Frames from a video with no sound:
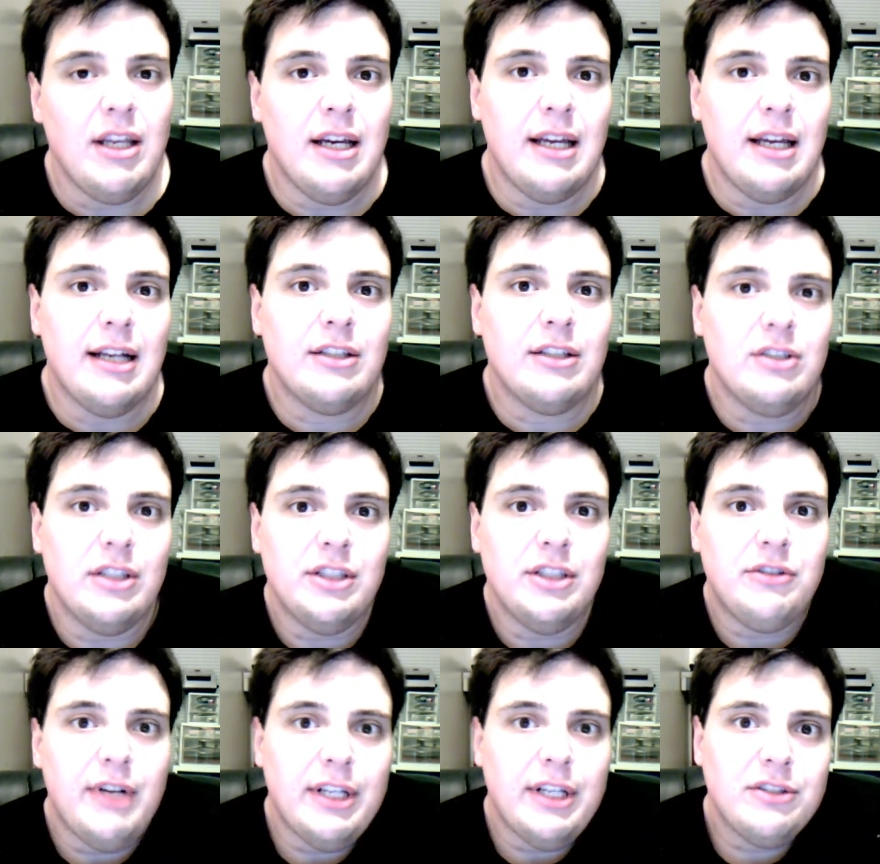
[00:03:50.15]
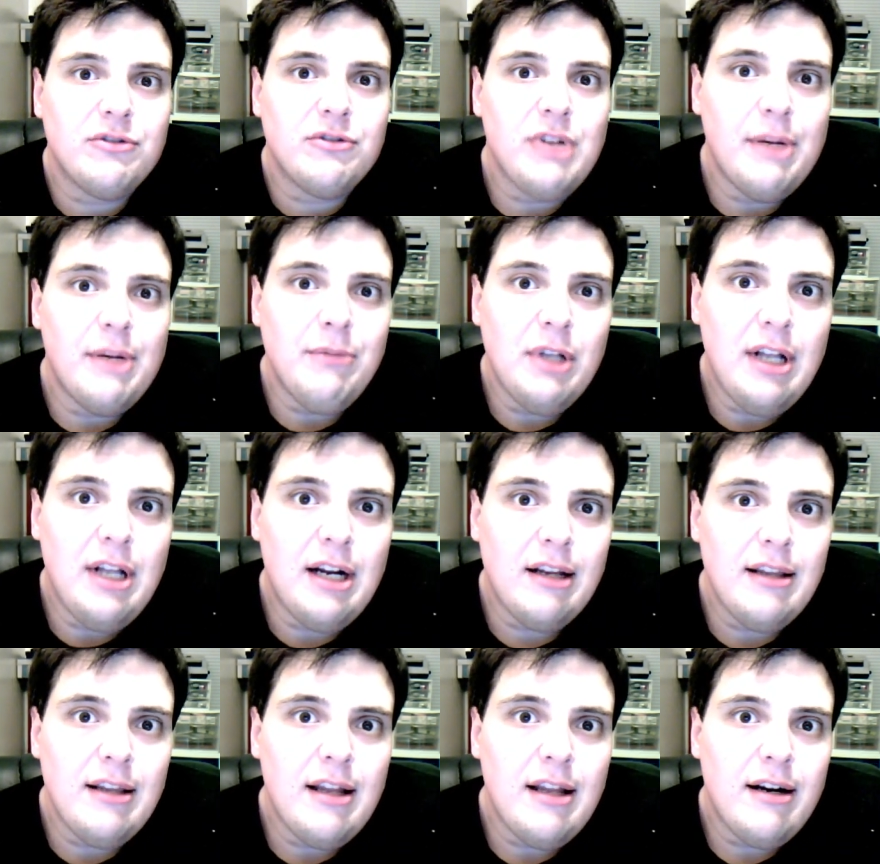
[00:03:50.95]
I actually transcribed a lot
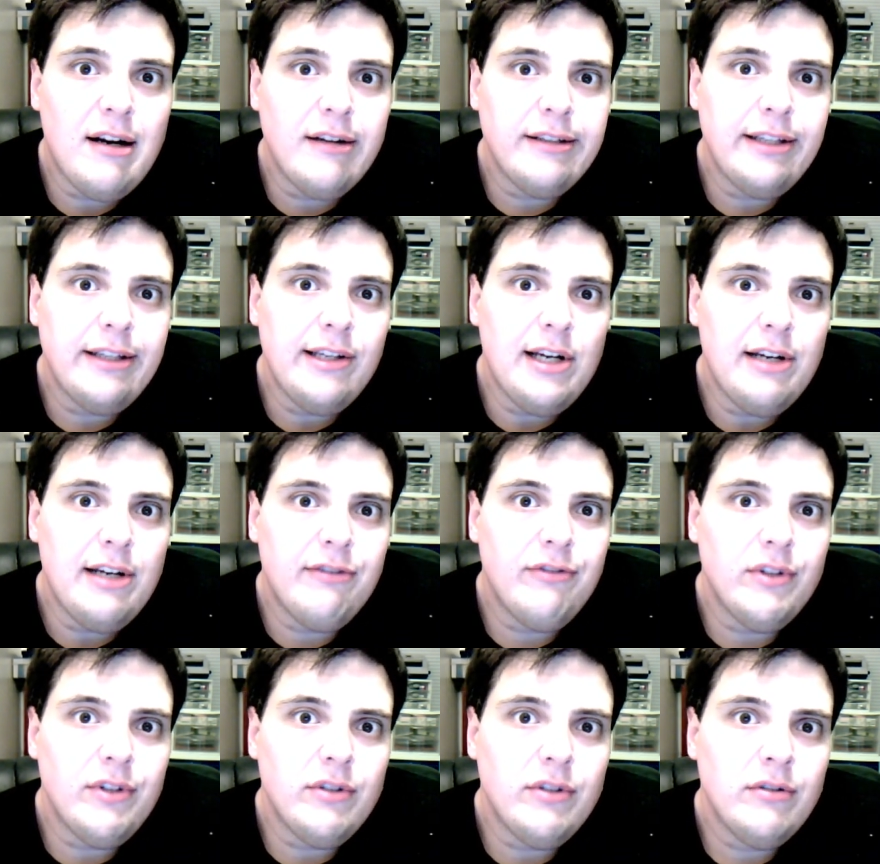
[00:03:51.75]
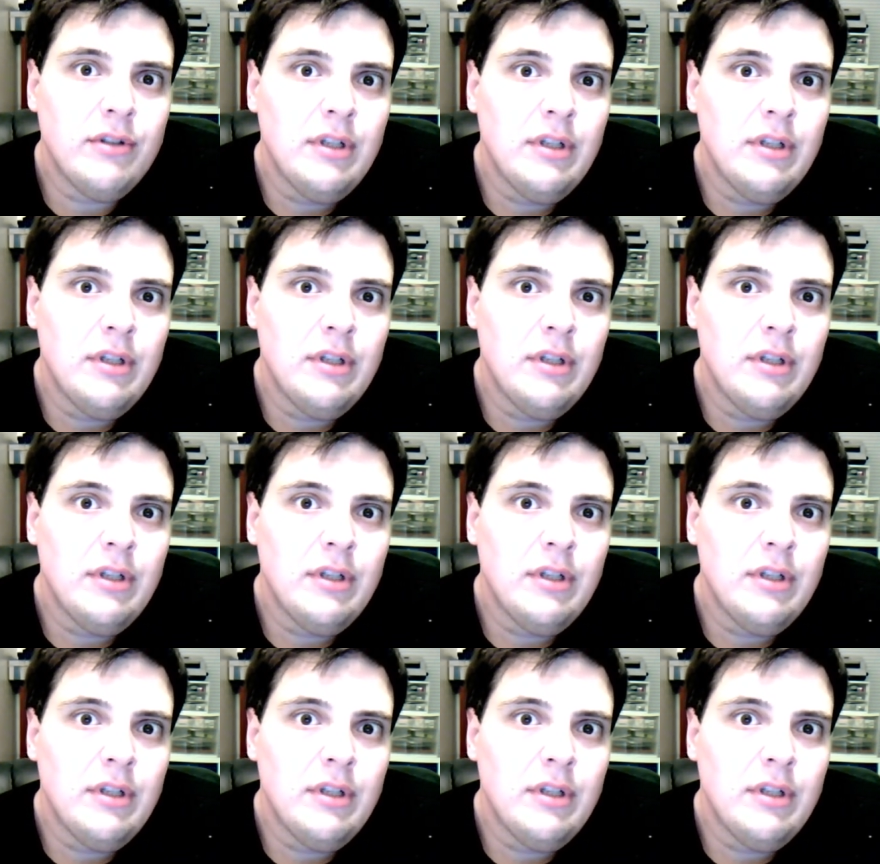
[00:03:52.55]
of that onto the iPhone,